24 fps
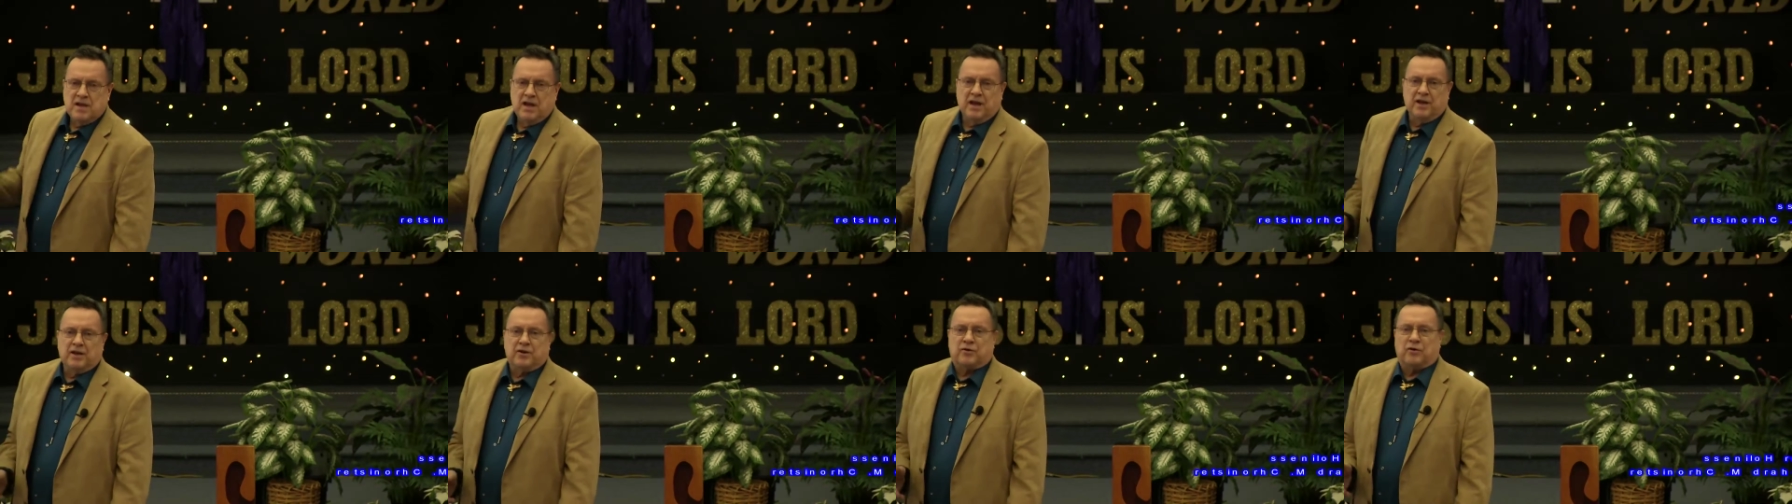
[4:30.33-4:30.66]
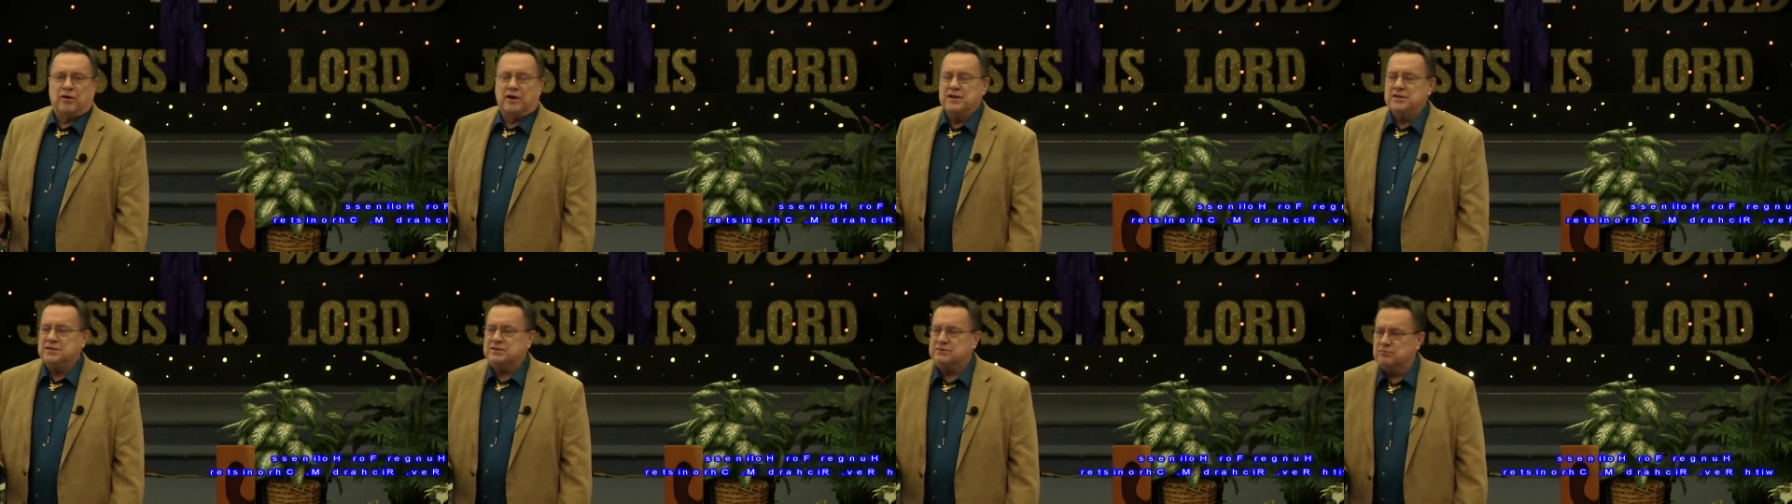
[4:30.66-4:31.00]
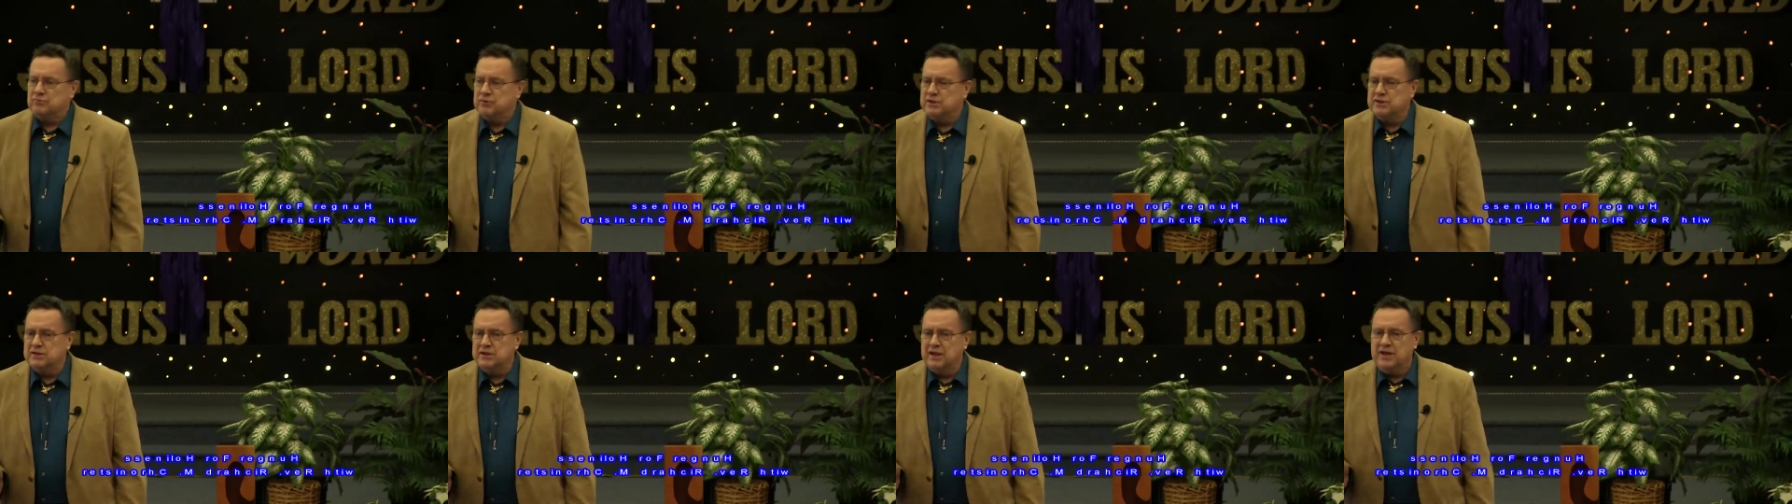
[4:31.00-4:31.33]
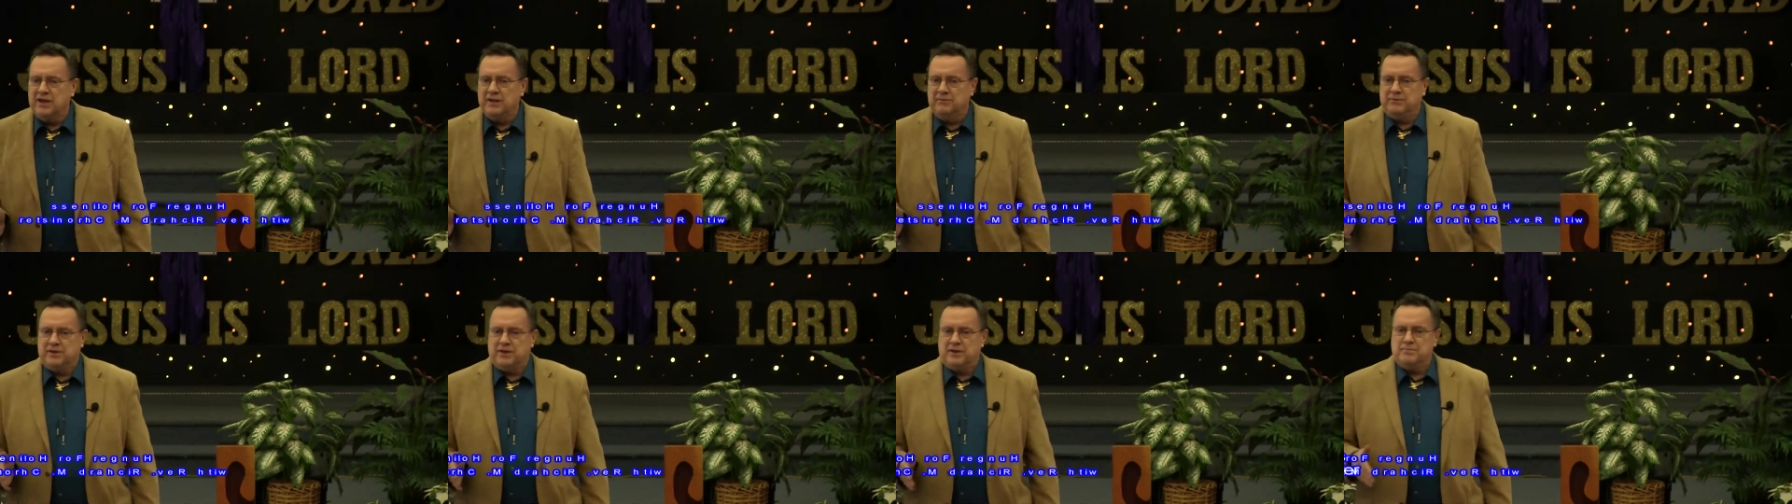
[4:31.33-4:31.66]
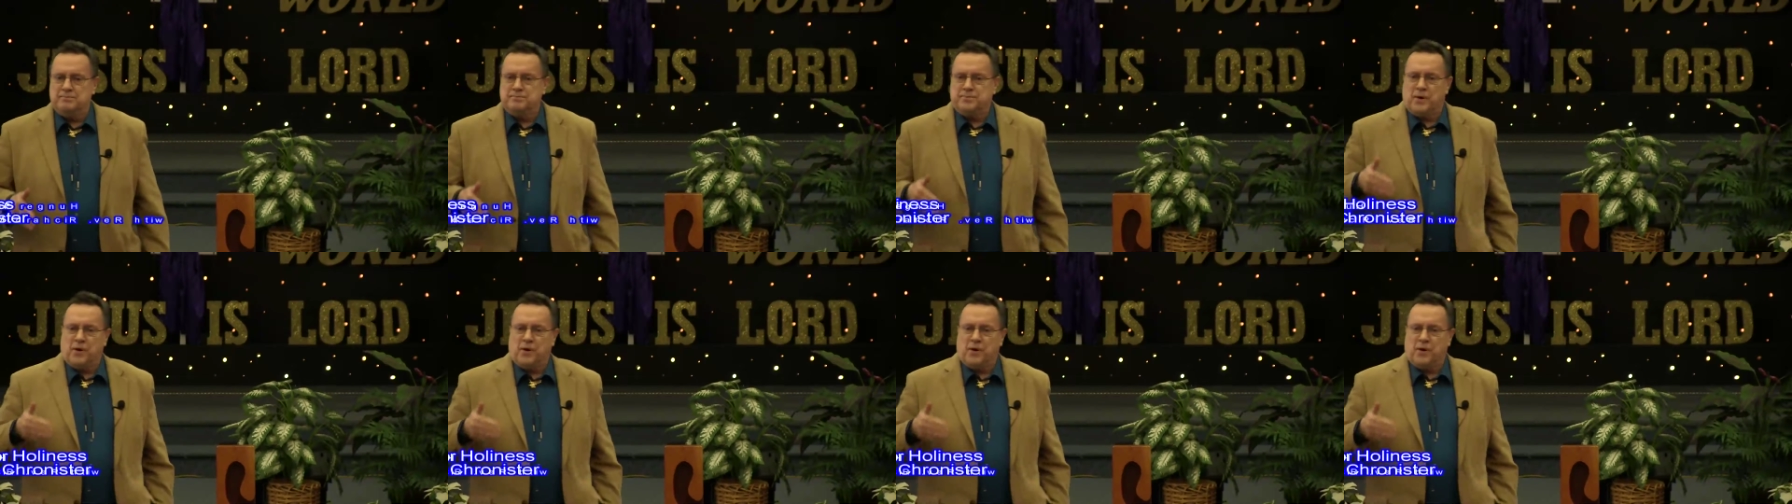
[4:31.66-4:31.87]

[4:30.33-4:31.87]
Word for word: And Christ renamed him